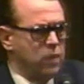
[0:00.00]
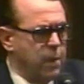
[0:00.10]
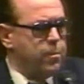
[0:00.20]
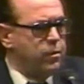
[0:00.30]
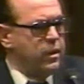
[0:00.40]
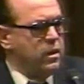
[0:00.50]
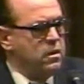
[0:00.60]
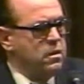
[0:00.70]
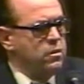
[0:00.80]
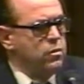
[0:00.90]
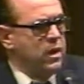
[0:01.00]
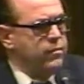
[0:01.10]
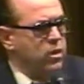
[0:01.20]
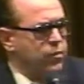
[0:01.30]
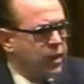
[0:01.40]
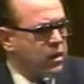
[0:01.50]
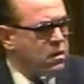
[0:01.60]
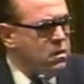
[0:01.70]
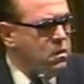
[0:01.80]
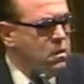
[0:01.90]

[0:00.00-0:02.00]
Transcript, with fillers: to operate, and you'll have a great